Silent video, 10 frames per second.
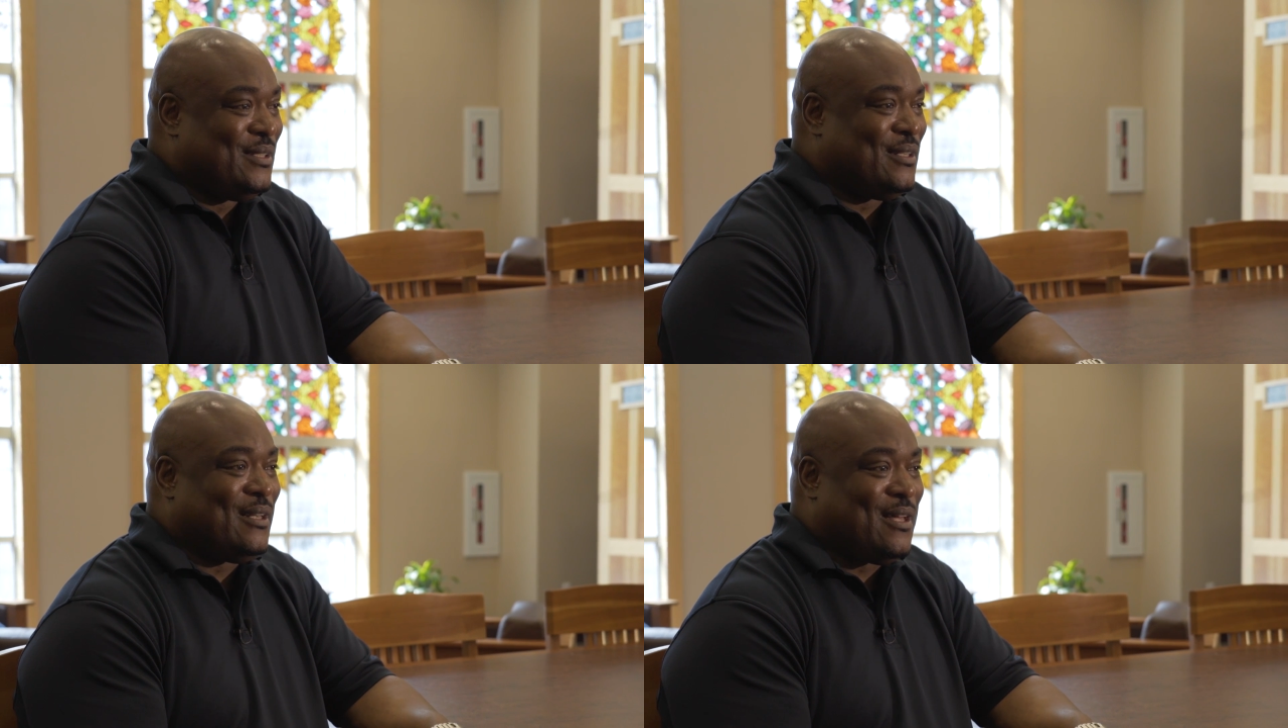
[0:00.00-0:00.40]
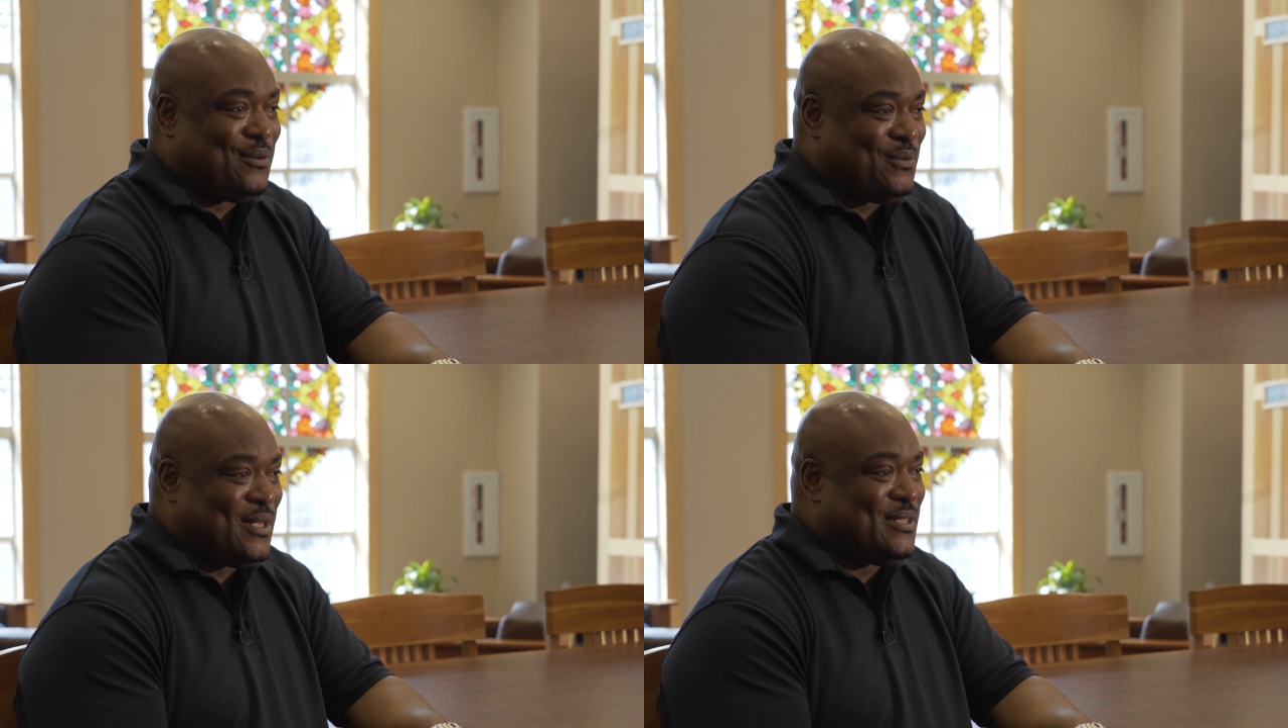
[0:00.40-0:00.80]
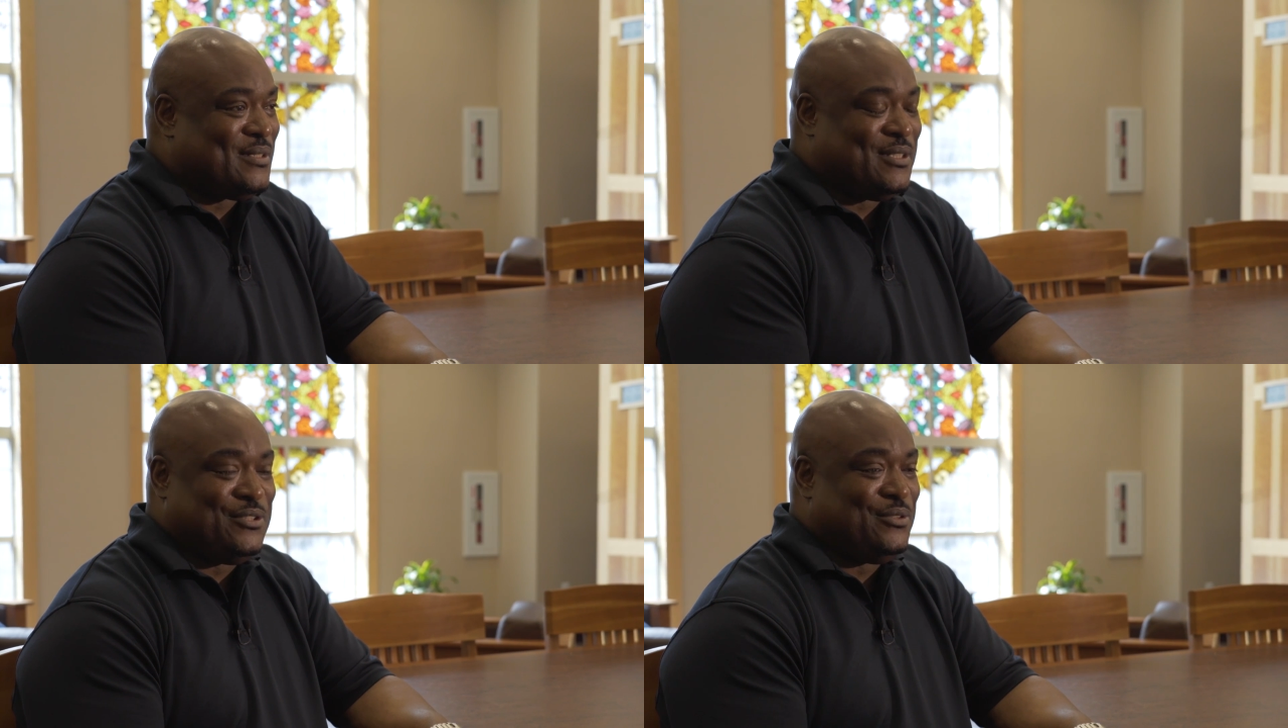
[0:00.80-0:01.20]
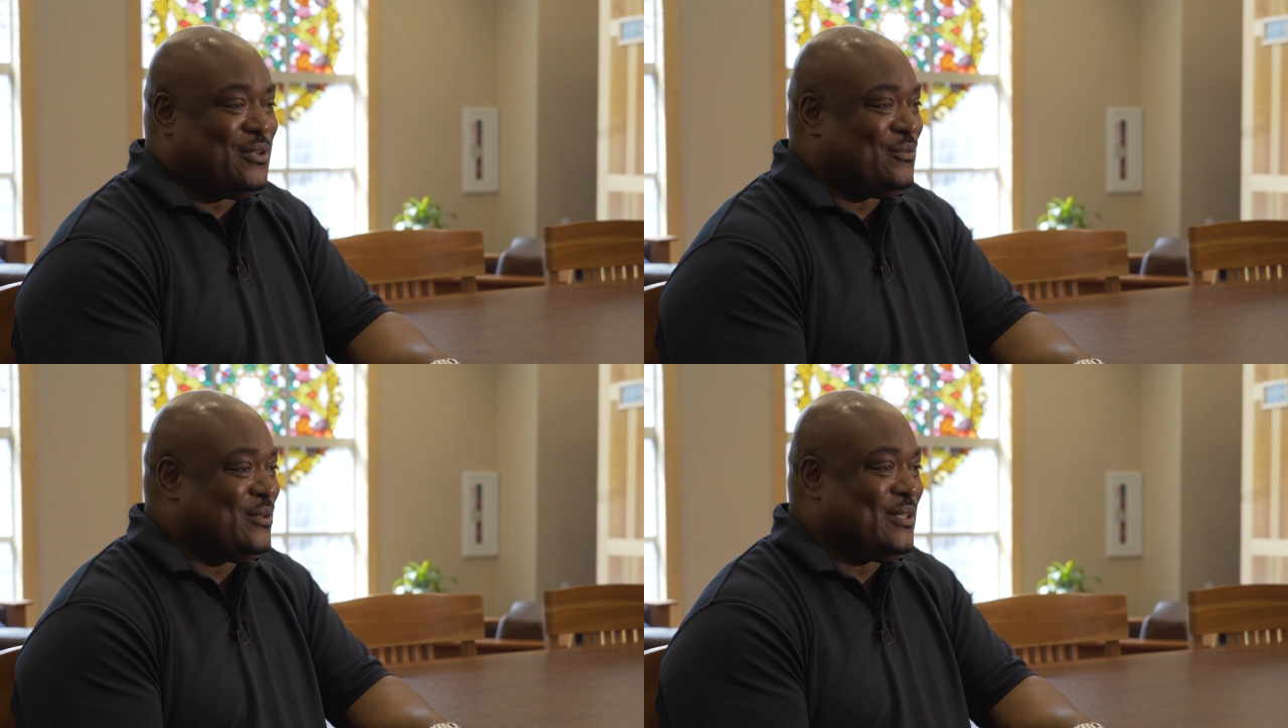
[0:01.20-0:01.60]
in a lot of ways that you
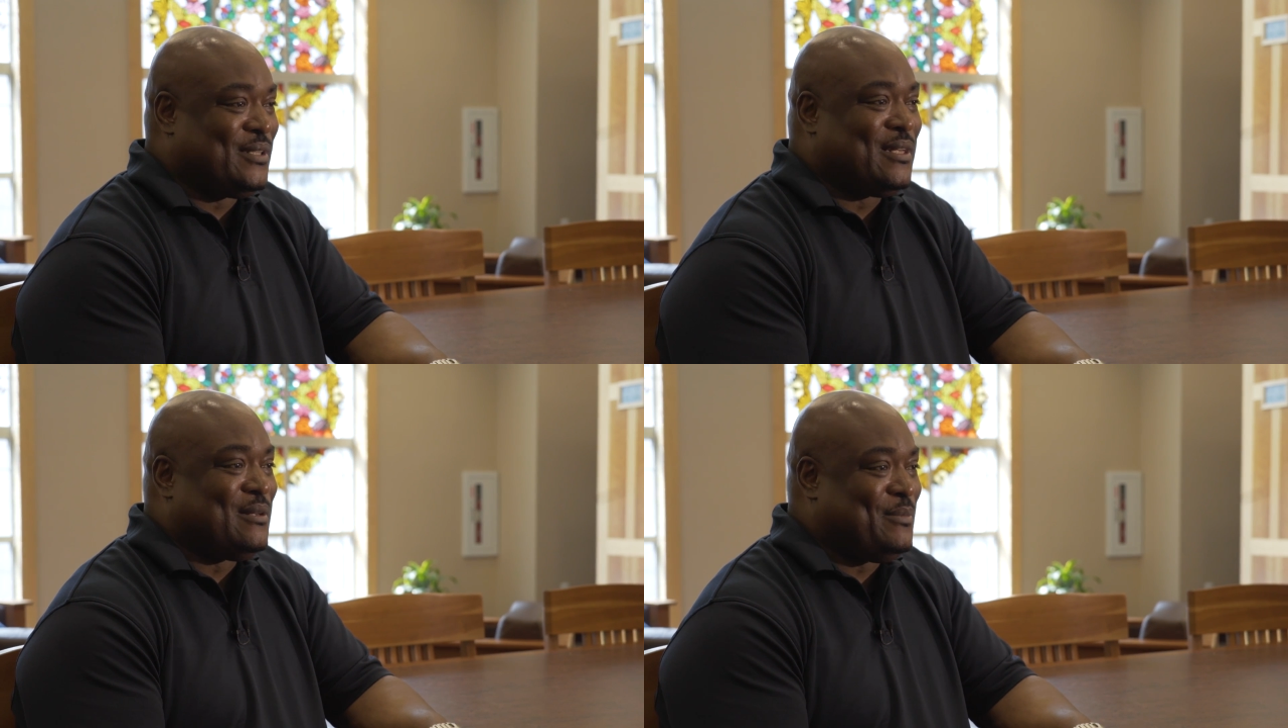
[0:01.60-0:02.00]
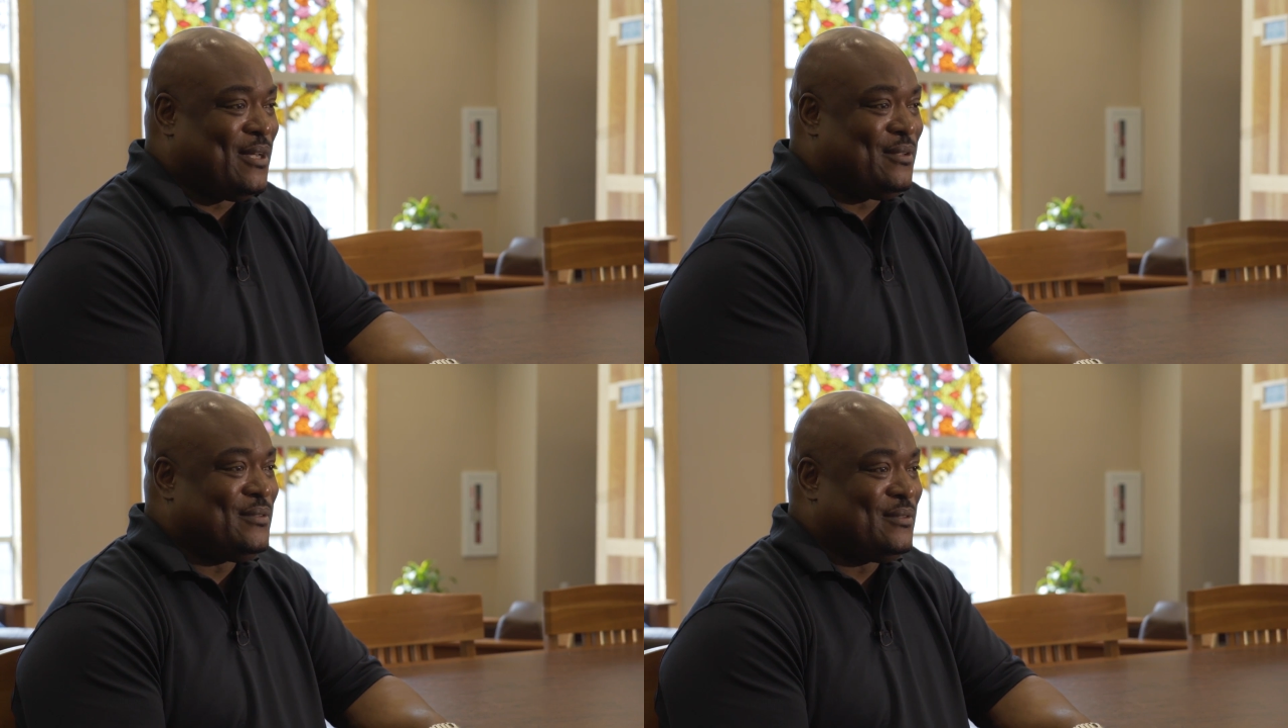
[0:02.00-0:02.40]
don't really think about.